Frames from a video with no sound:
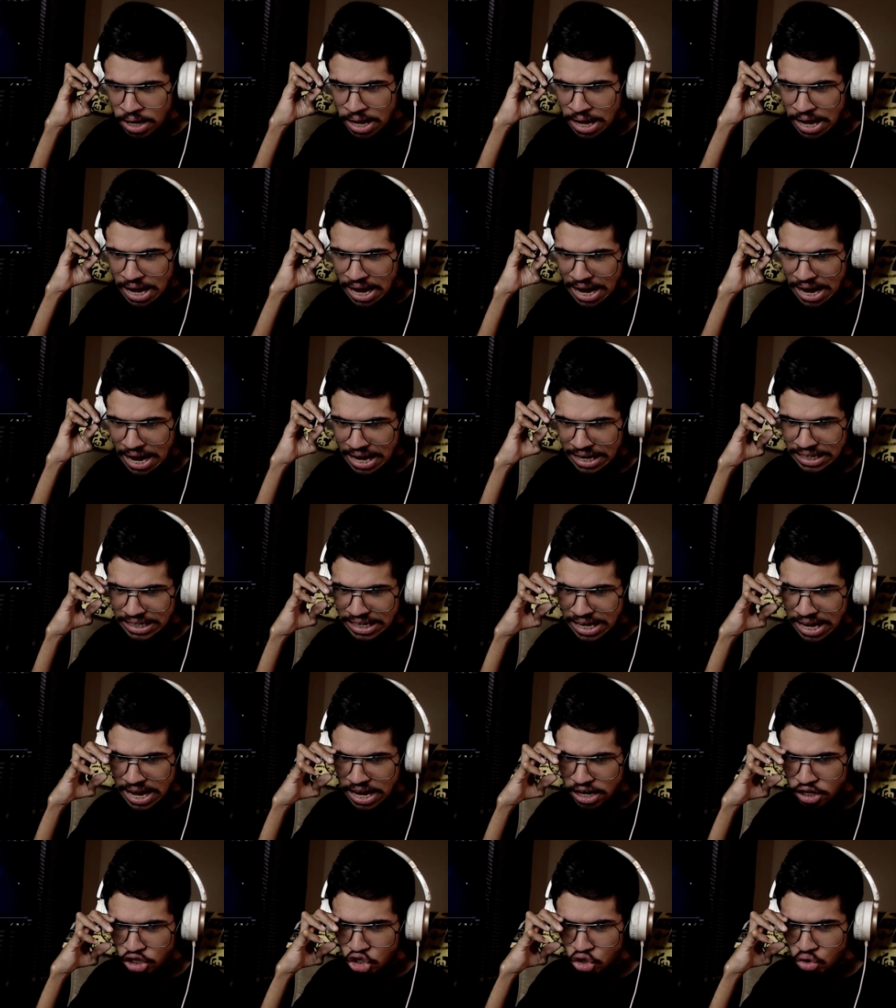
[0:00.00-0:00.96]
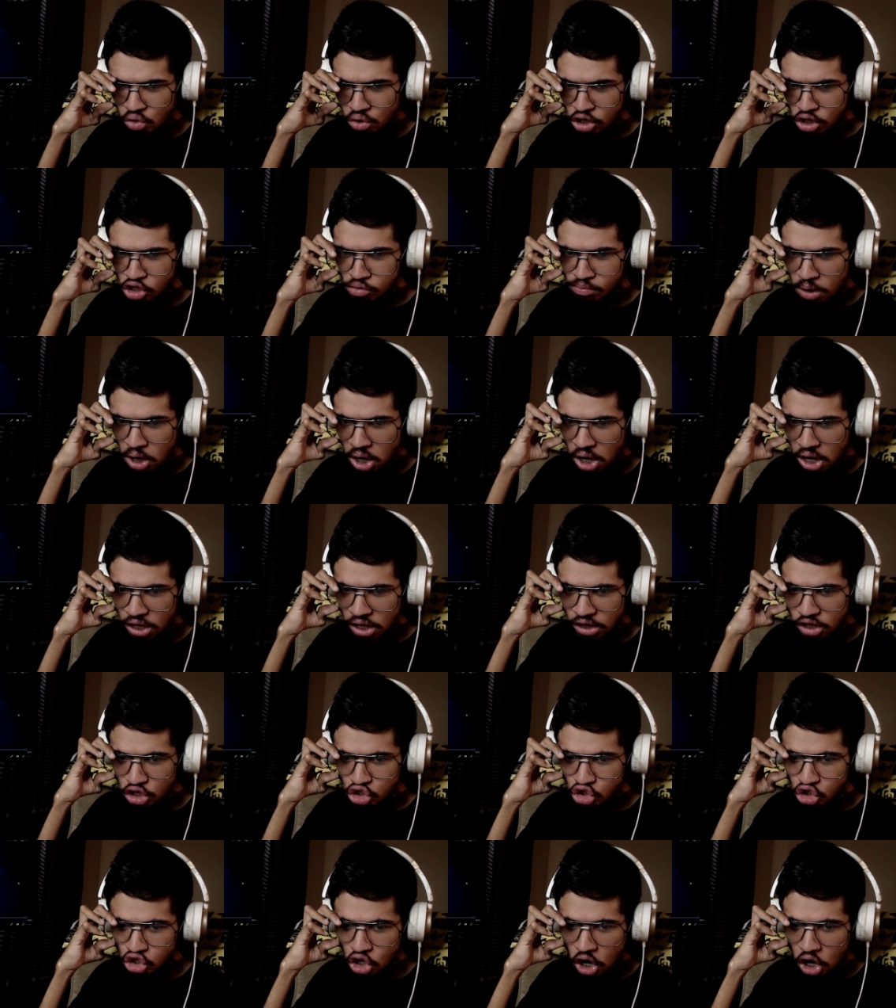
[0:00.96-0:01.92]
I can't do this, bro. All
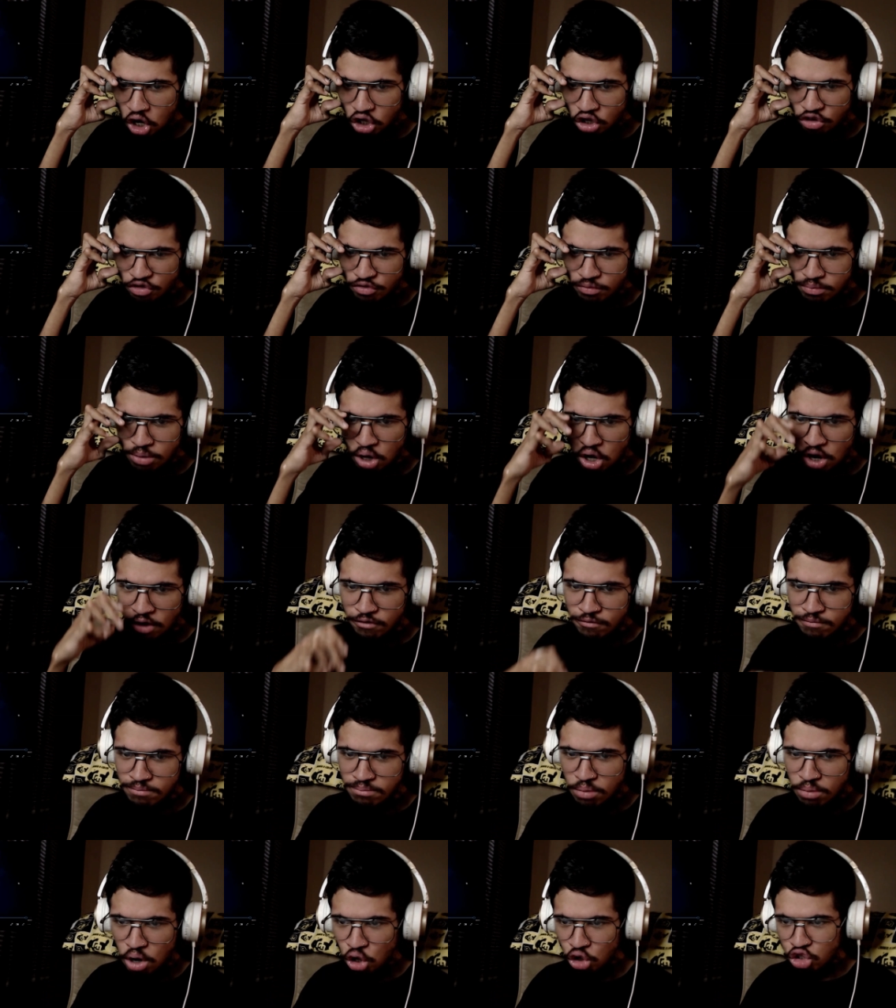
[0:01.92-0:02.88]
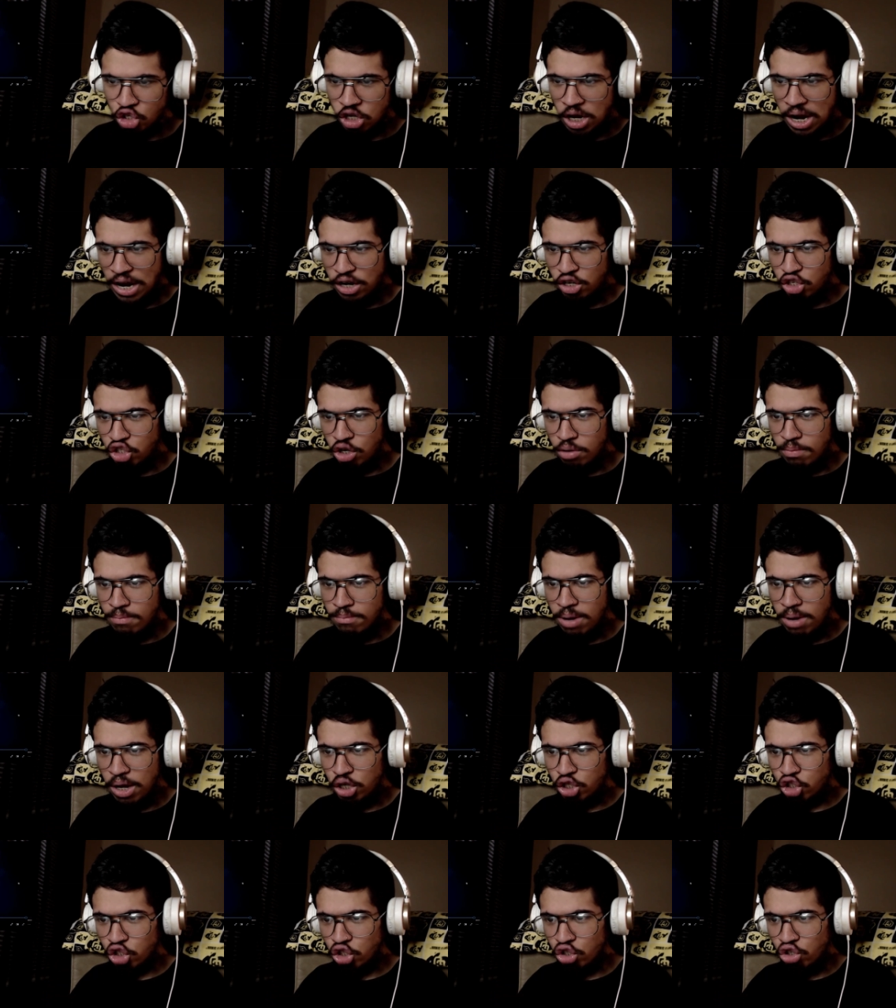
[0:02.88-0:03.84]
this talk of
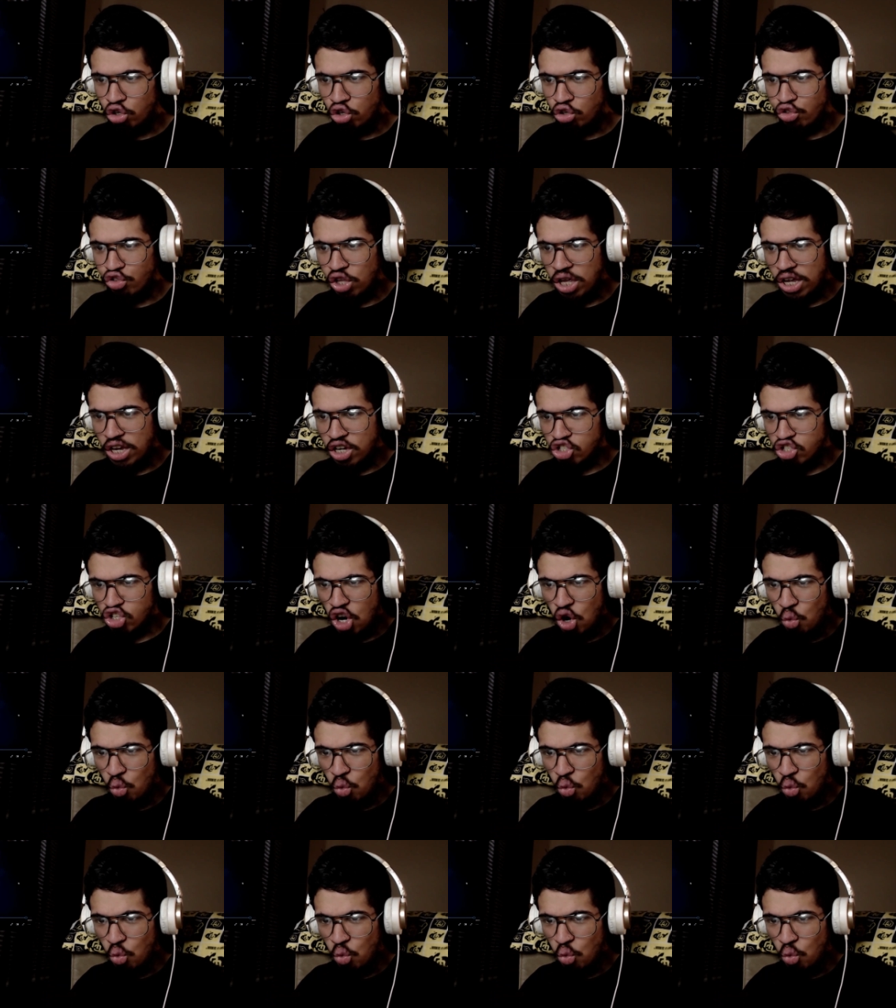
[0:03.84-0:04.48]
multi-dimensional things.